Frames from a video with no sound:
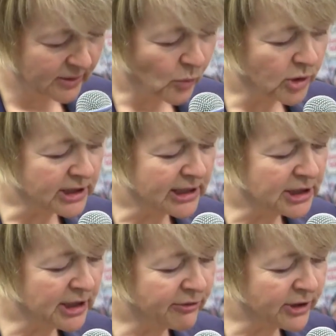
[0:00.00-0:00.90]
Once, in
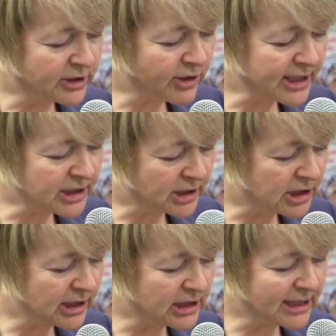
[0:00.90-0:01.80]
sheer frustration,
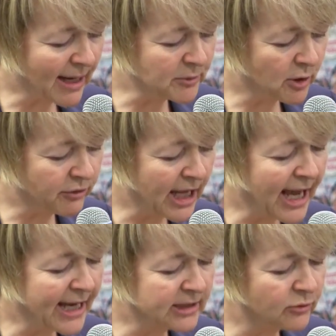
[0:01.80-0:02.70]
she had snapped off the
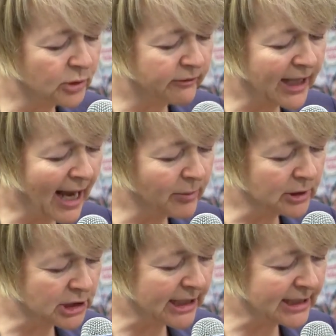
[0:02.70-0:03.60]
head of one of the apple
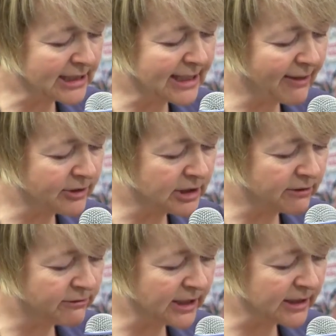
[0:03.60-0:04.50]
cheeked
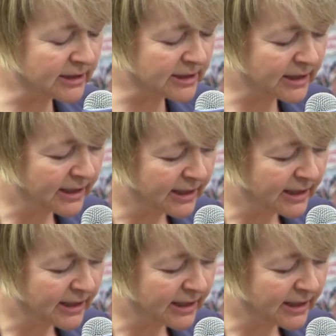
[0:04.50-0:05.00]
Staffordshire figures.